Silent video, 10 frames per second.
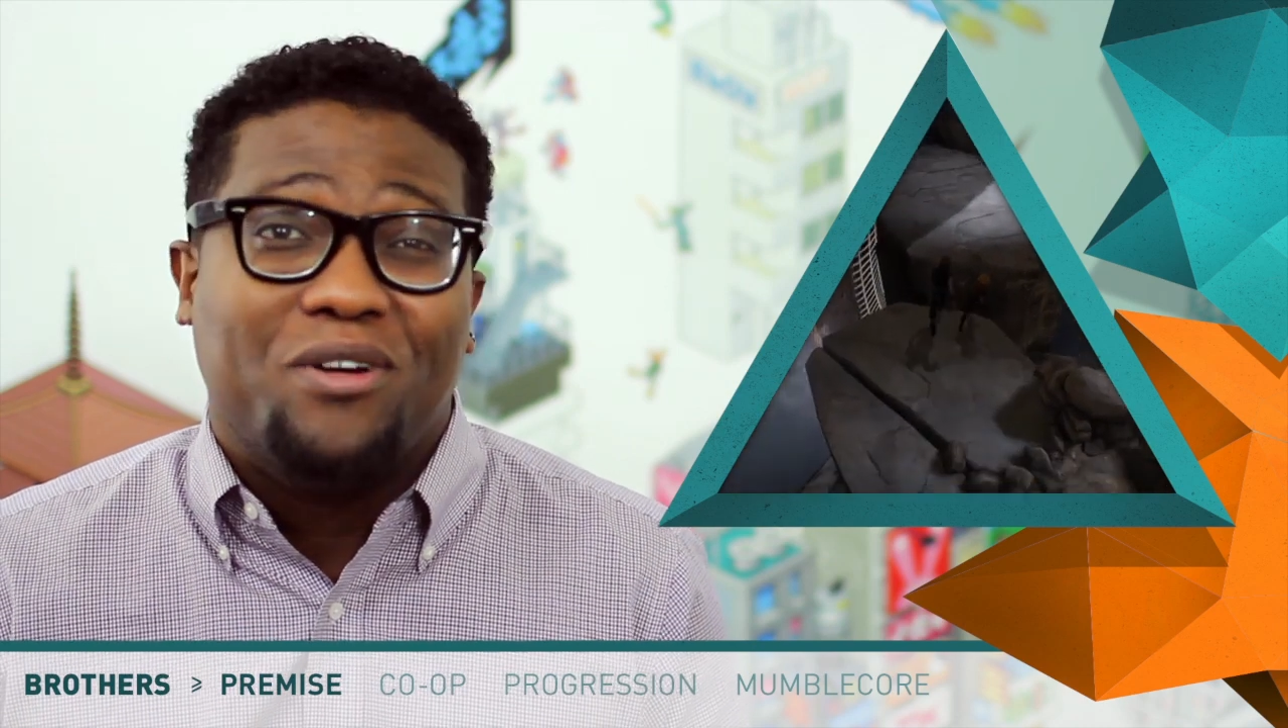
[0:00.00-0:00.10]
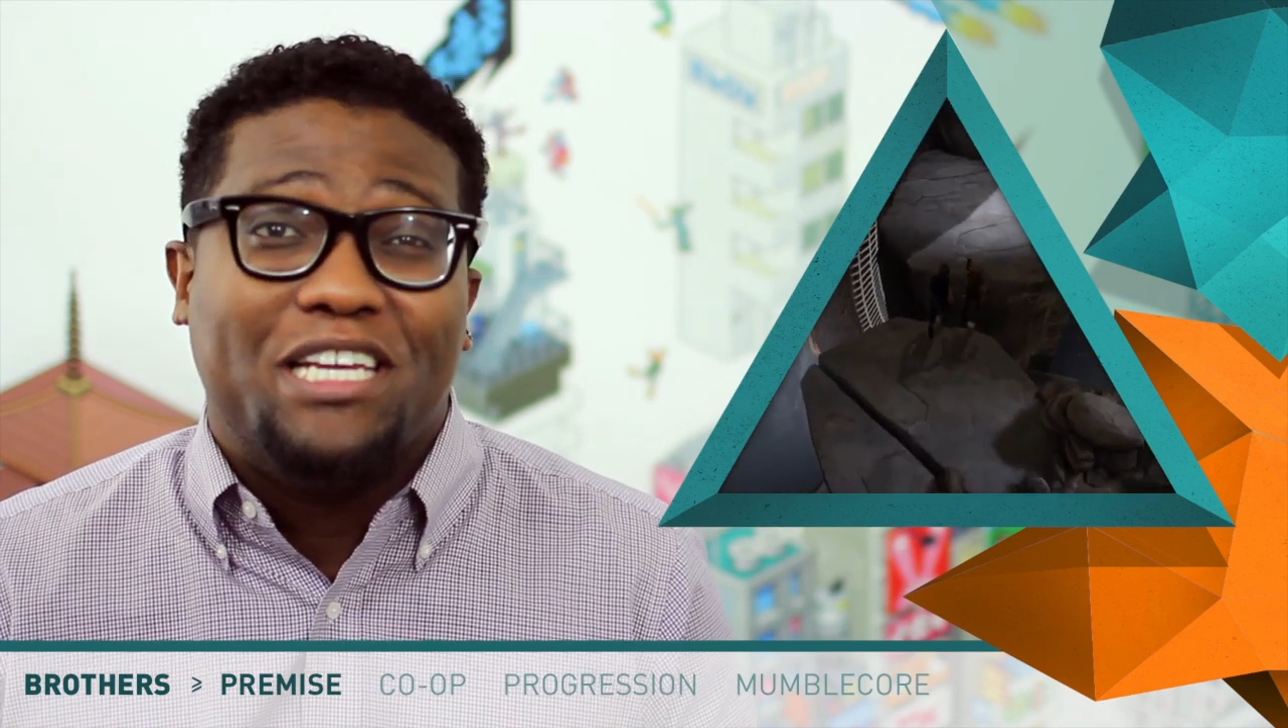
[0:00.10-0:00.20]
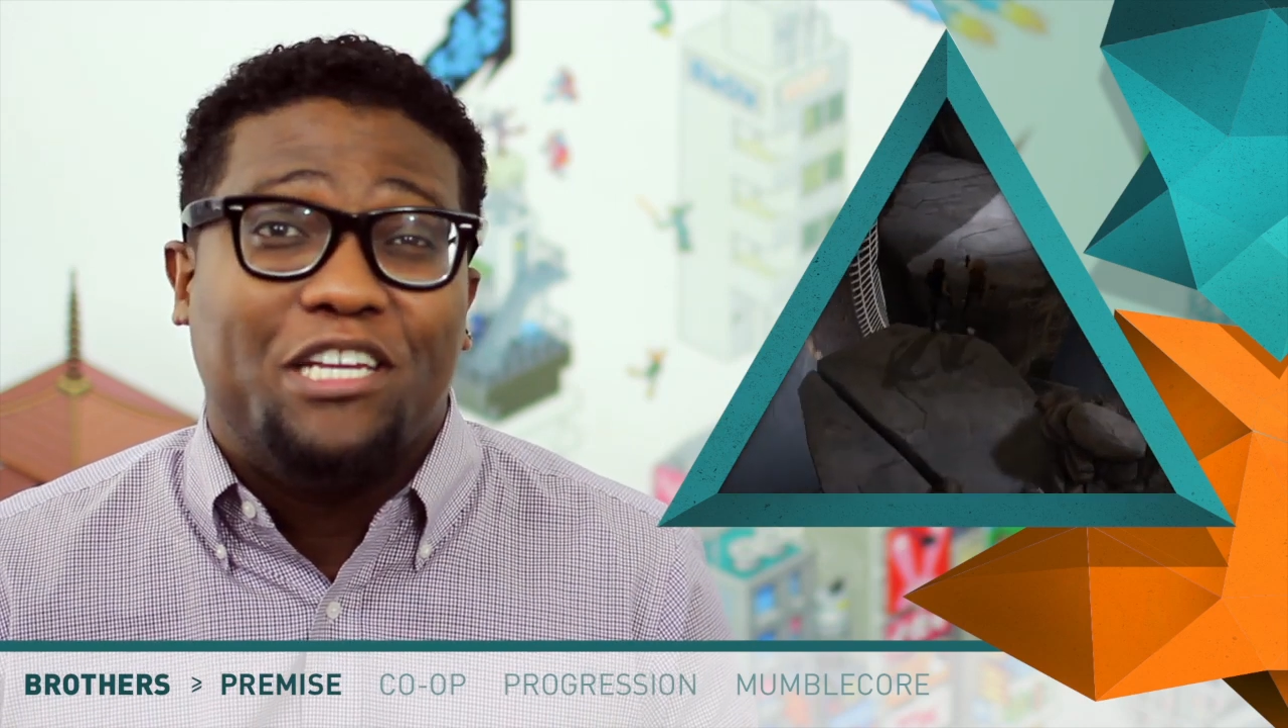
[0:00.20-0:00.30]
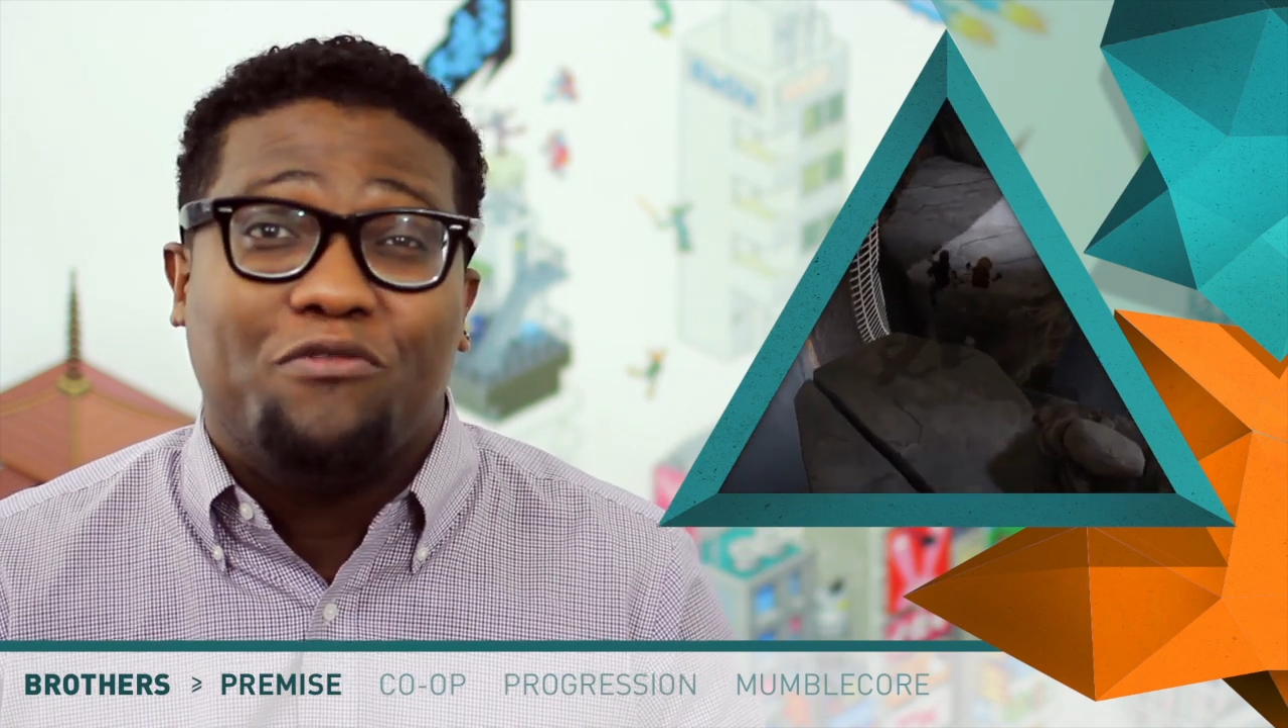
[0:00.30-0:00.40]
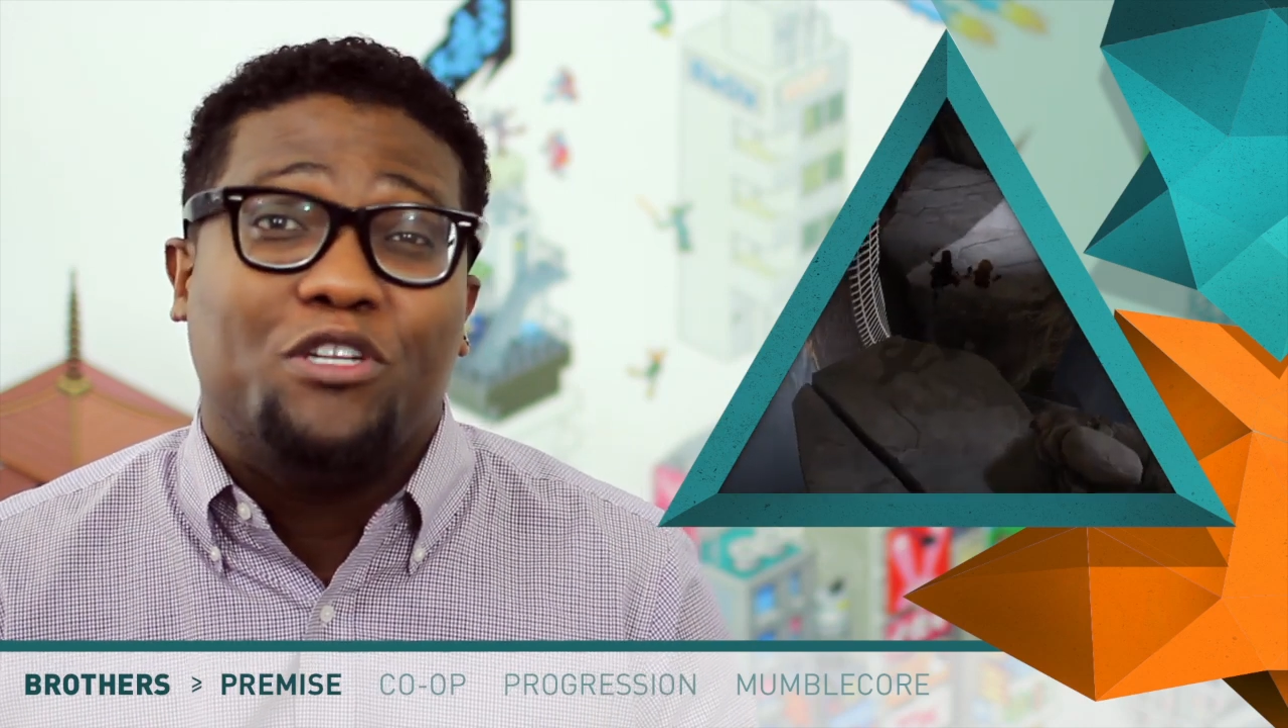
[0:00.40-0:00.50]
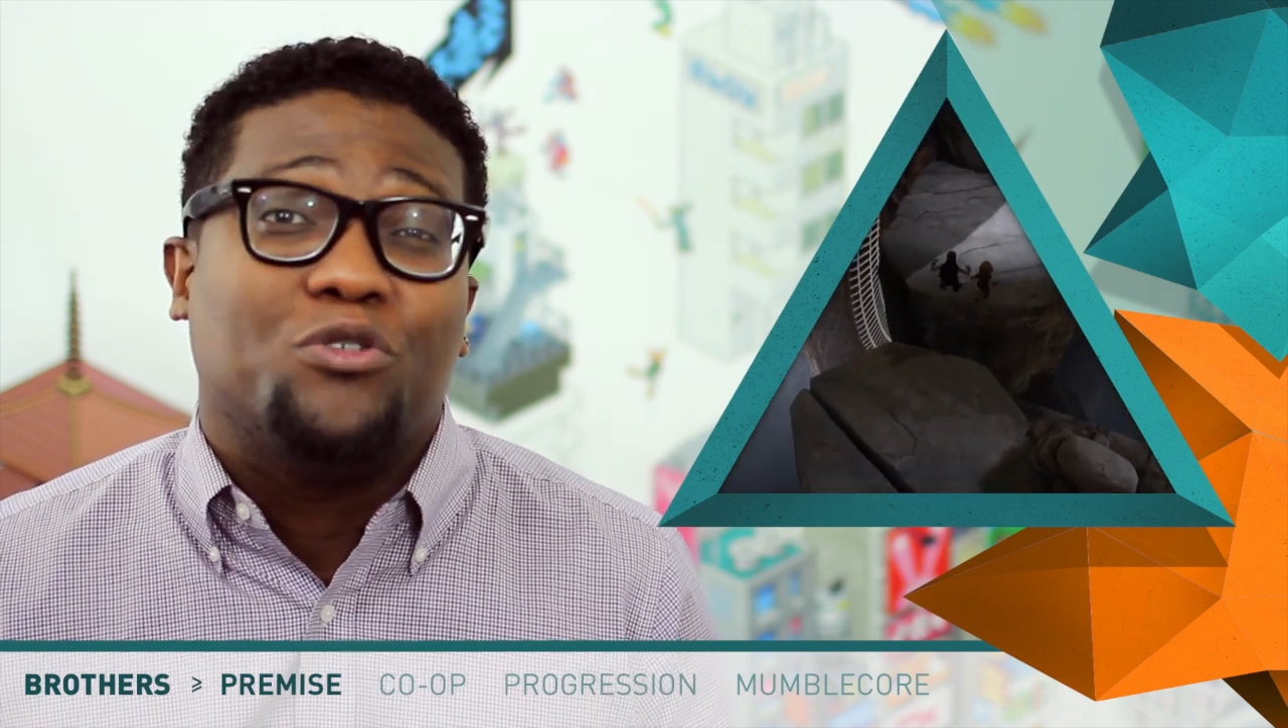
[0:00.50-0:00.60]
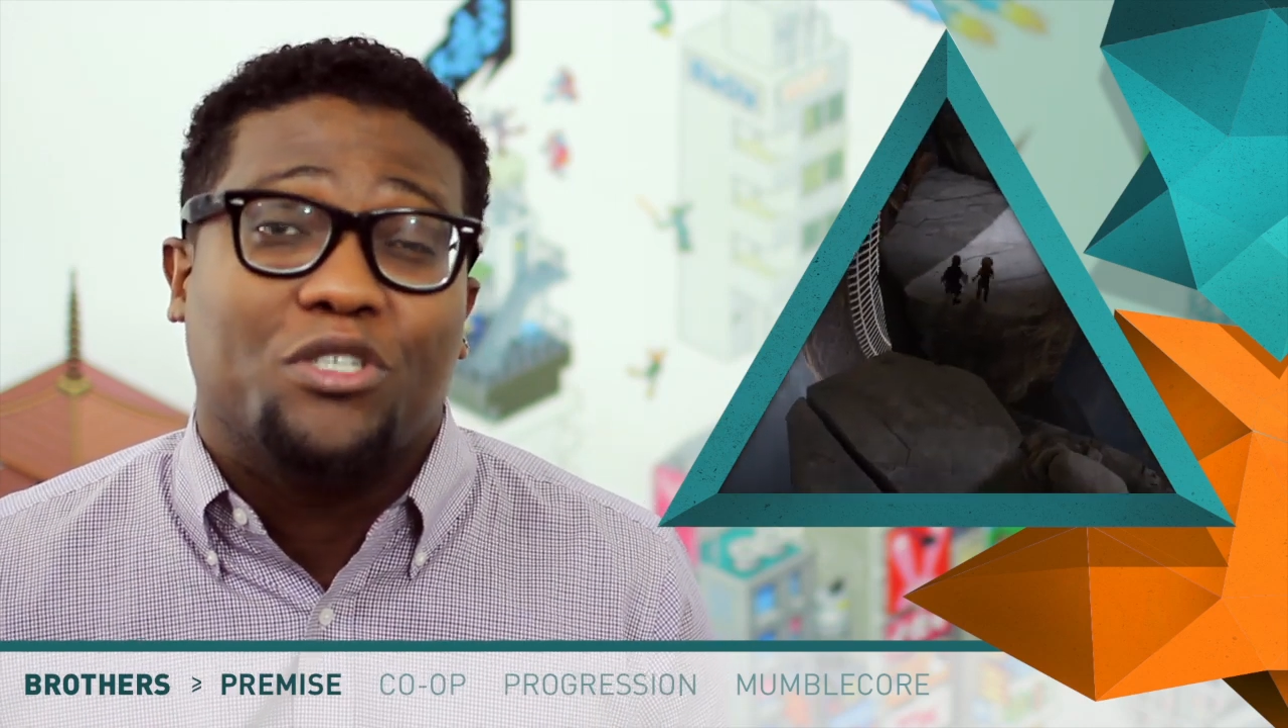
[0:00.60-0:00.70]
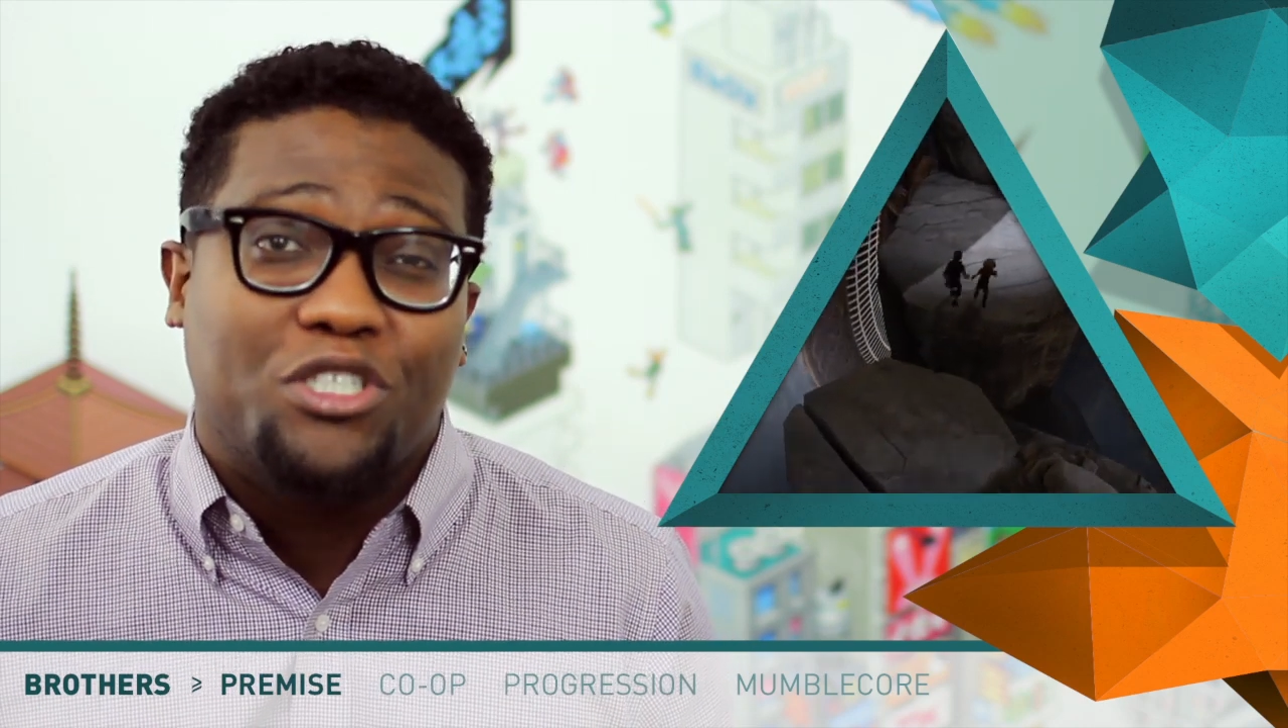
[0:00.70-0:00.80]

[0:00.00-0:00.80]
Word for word: individual